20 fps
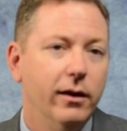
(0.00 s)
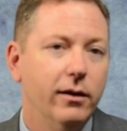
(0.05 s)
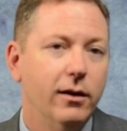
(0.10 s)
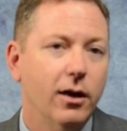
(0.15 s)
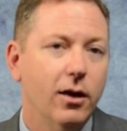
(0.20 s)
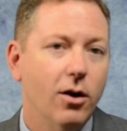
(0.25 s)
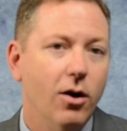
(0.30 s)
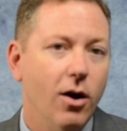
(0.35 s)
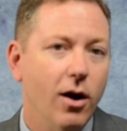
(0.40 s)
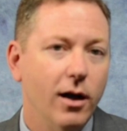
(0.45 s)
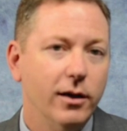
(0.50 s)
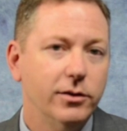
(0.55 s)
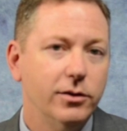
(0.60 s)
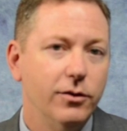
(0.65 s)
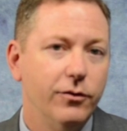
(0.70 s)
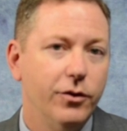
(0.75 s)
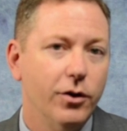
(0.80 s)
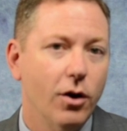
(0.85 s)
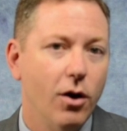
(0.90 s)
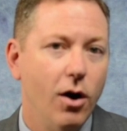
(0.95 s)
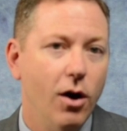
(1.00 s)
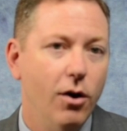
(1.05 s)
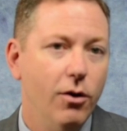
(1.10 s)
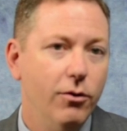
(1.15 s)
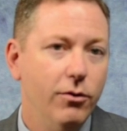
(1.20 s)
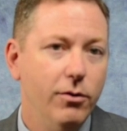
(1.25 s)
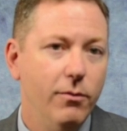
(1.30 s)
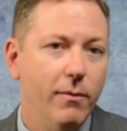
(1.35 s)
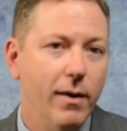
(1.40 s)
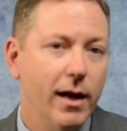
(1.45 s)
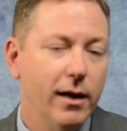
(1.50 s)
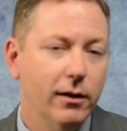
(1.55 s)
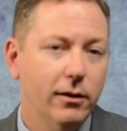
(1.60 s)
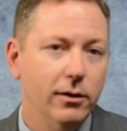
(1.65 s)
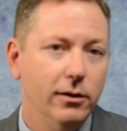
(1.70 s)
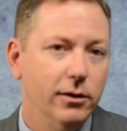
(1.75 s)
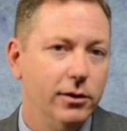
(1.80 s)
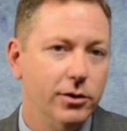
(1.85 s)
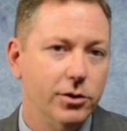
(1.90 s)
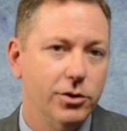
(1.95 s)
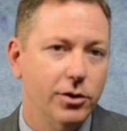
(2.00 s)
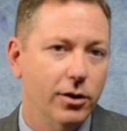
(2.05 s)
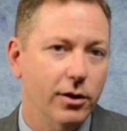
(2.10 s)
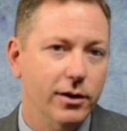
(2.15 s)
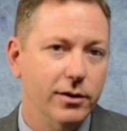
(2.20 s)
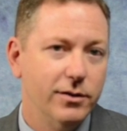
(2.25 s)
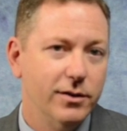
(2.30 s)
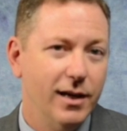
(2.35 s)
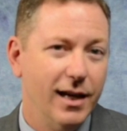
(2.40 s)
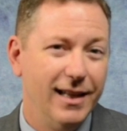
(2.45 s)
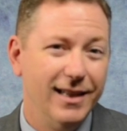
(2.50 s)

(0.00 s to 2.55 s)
the cost of your own medical insurance,